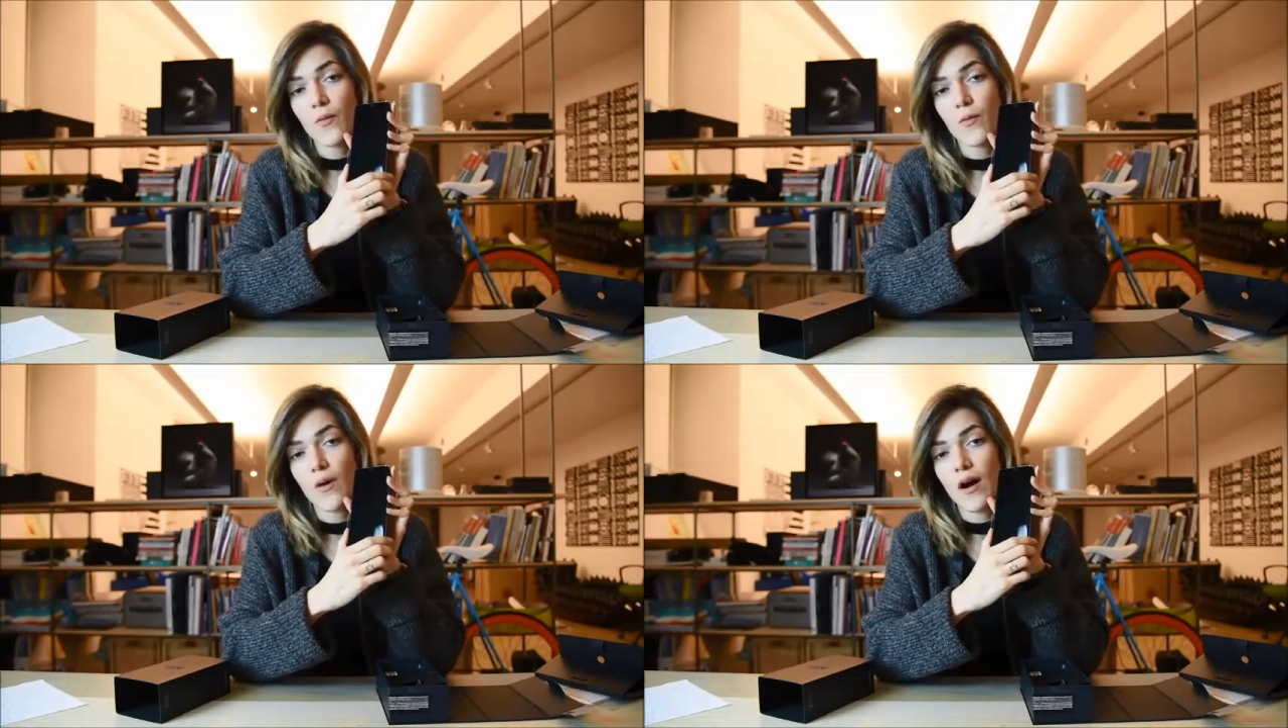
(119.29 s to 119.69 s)

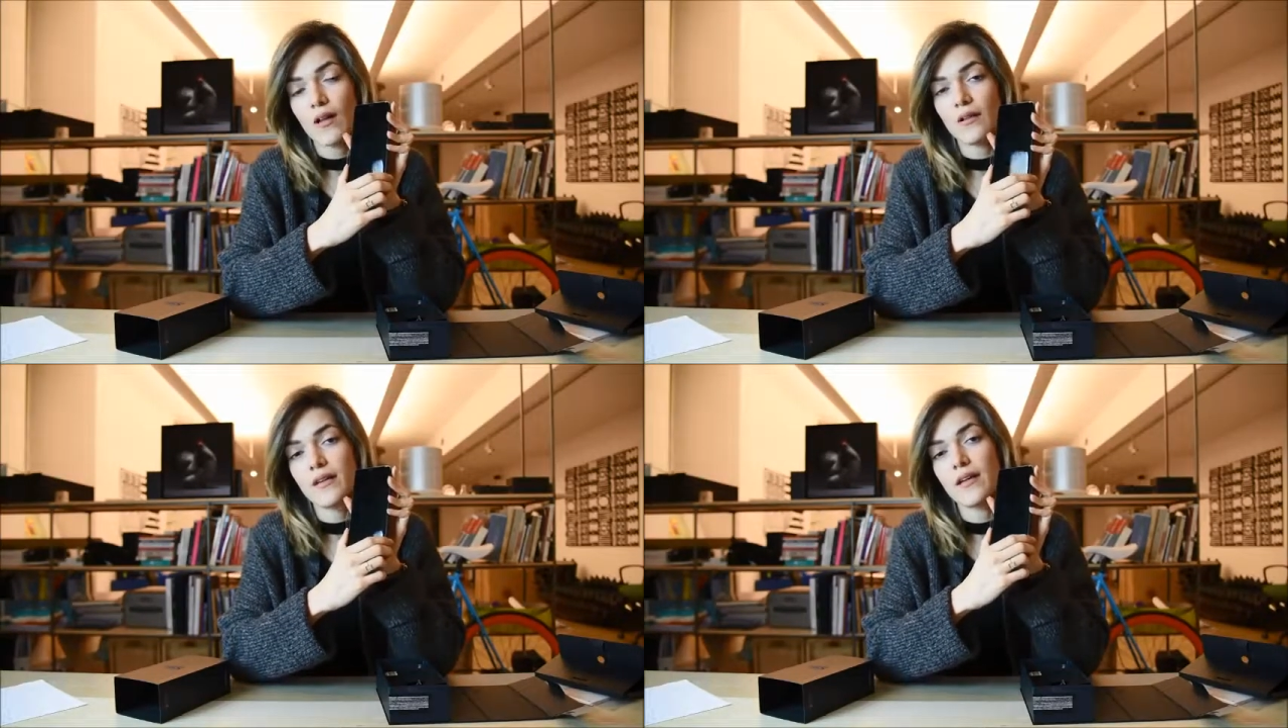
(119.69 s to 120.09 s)

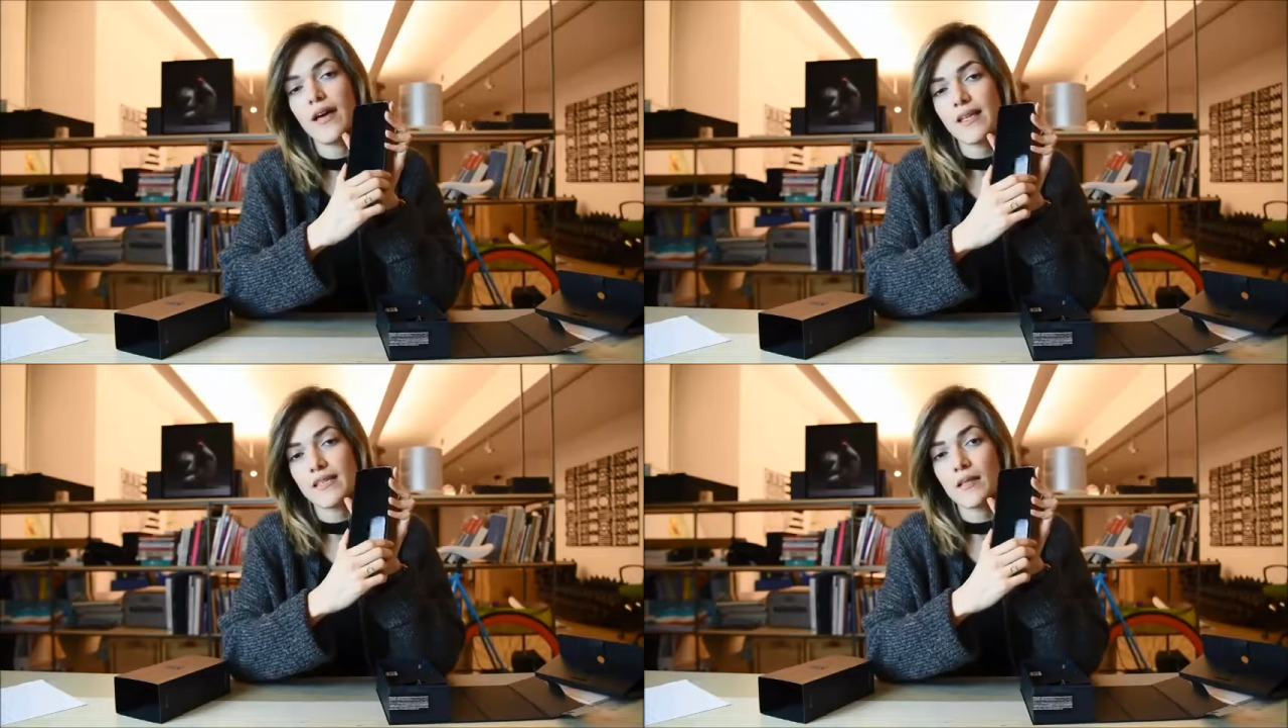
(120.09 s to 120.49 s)
while the
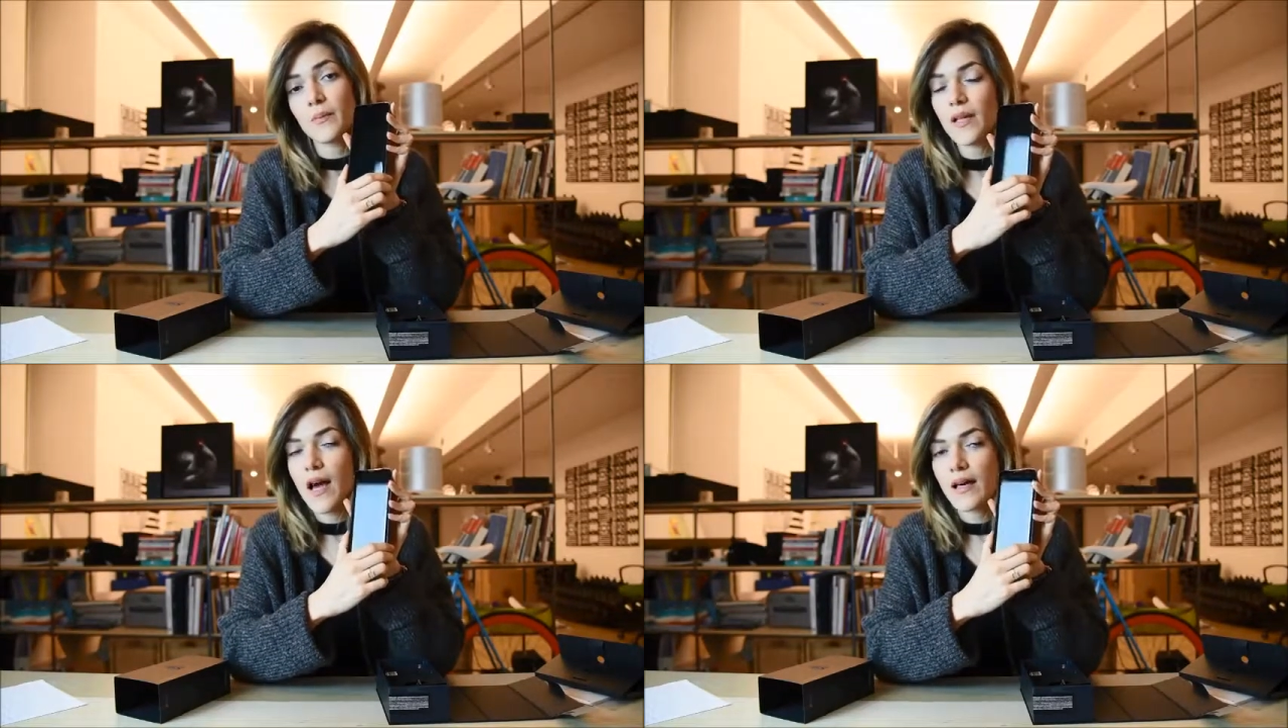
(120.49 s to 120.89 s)
S9
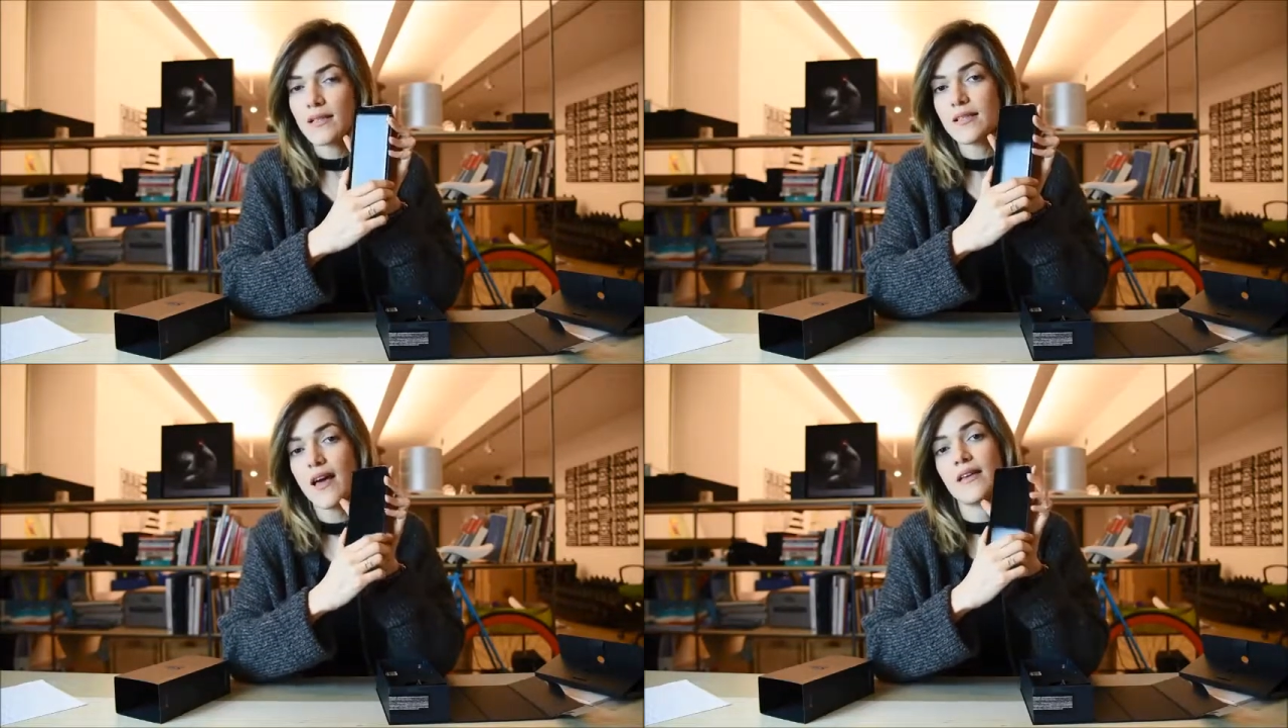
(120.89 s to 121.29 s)

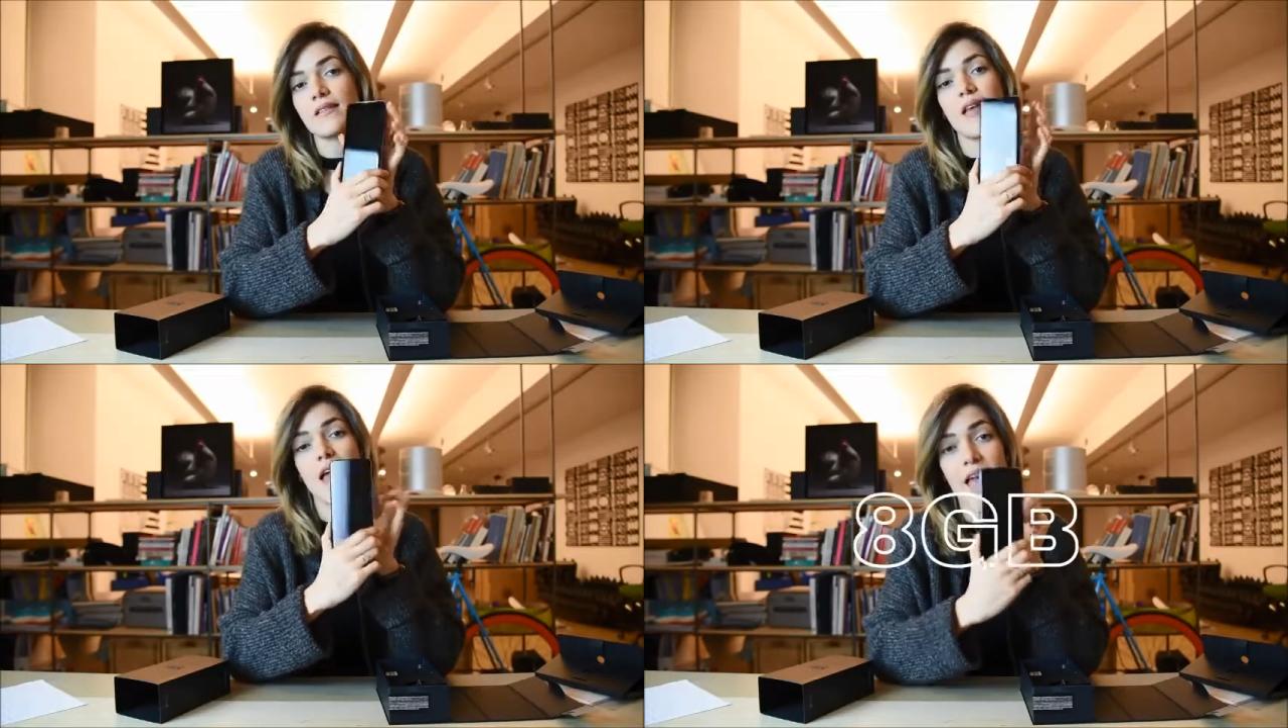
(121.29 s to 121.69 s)
Plus
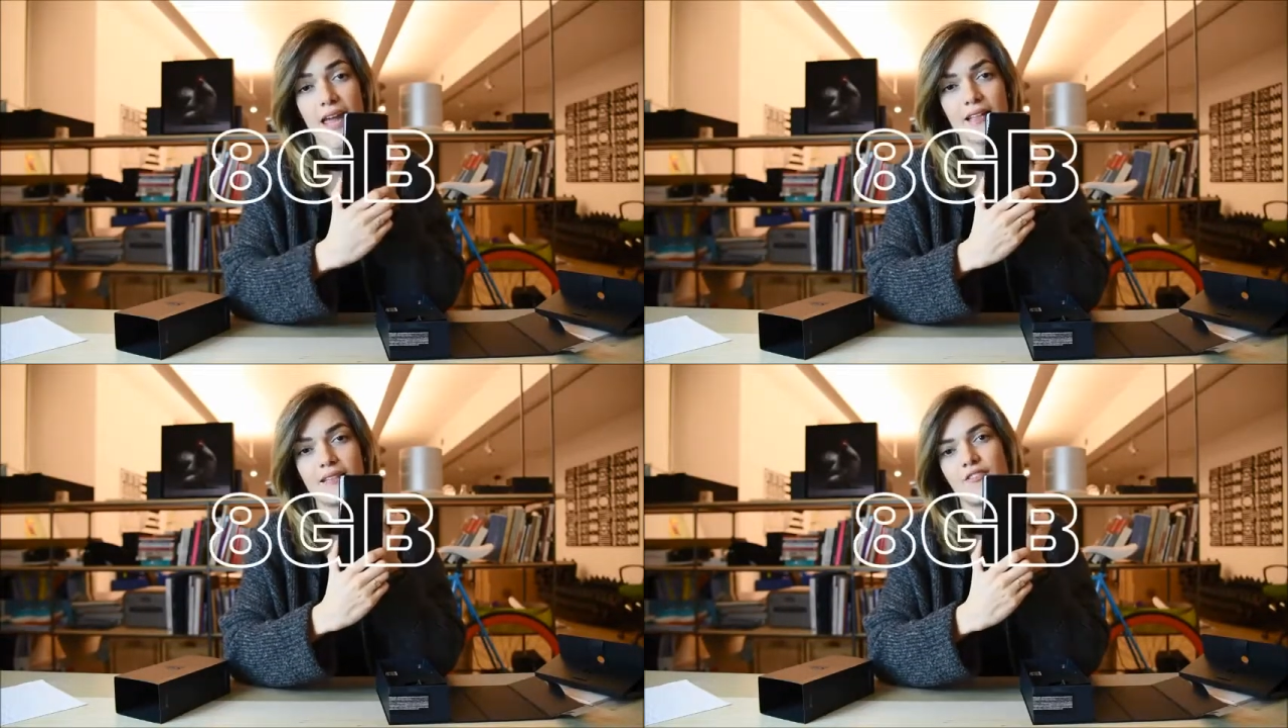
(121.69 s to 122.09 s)
has
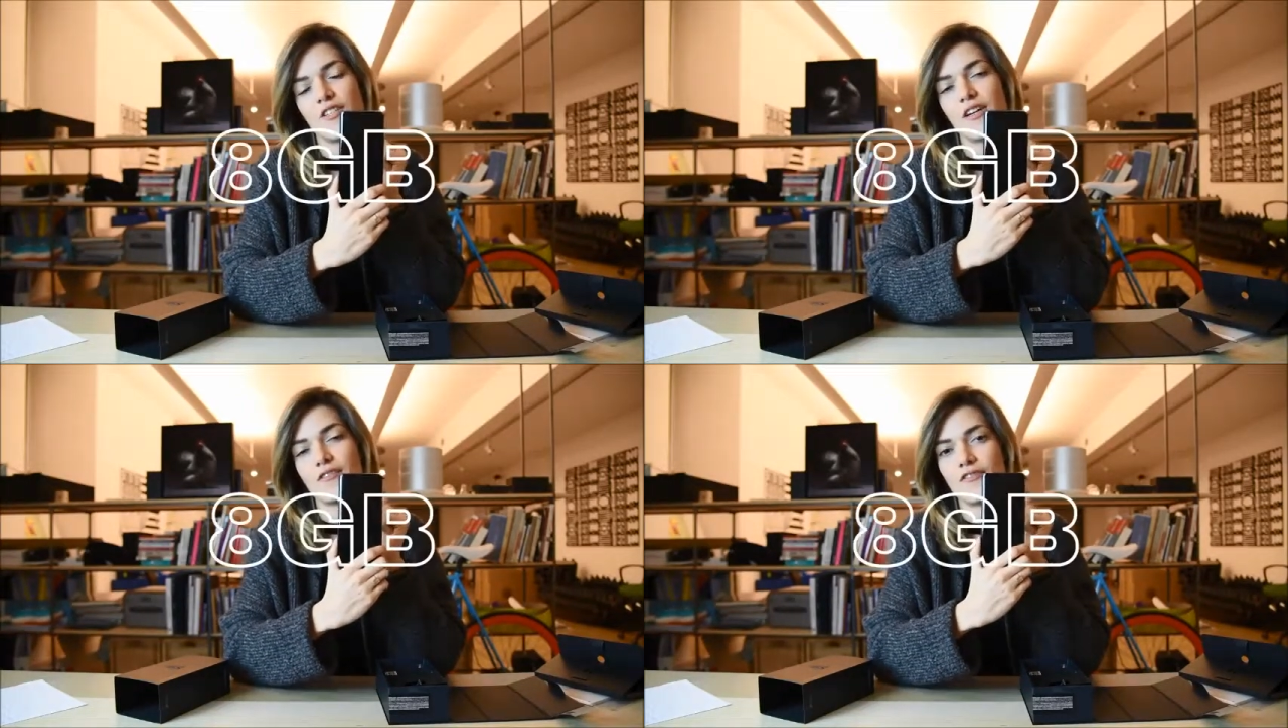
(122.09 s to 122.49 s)
8
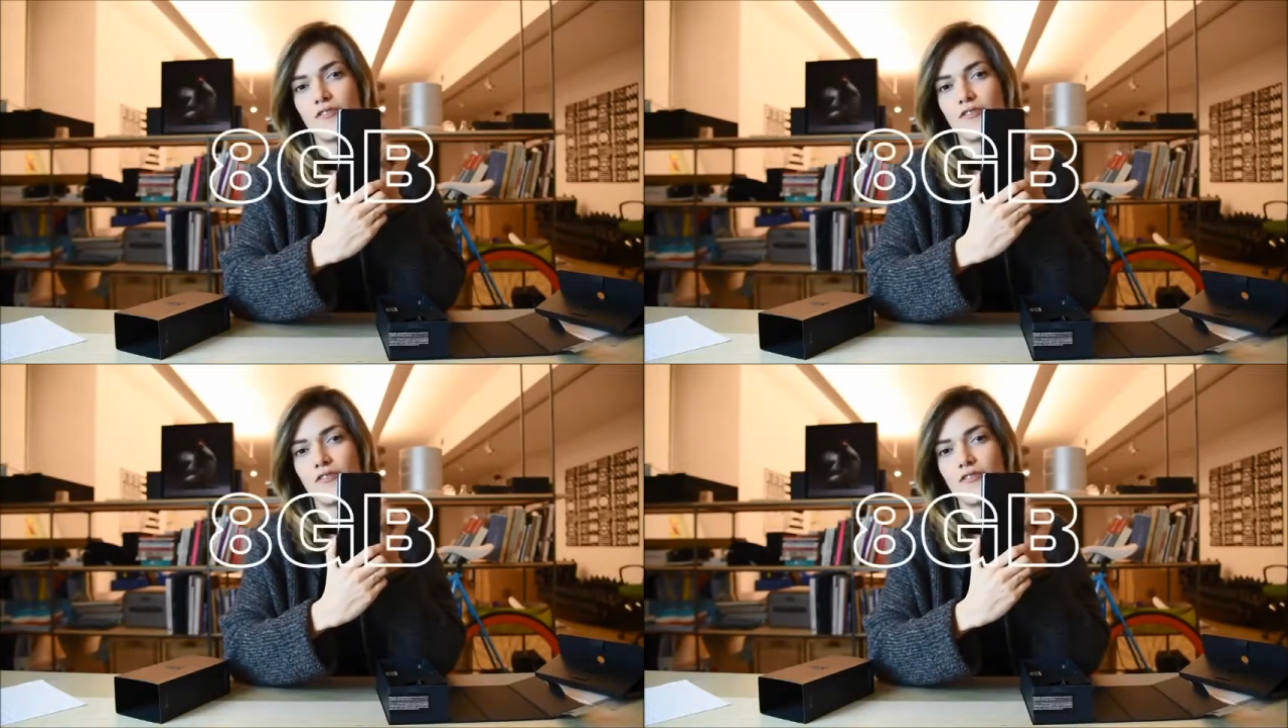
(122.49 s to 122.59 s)
GB of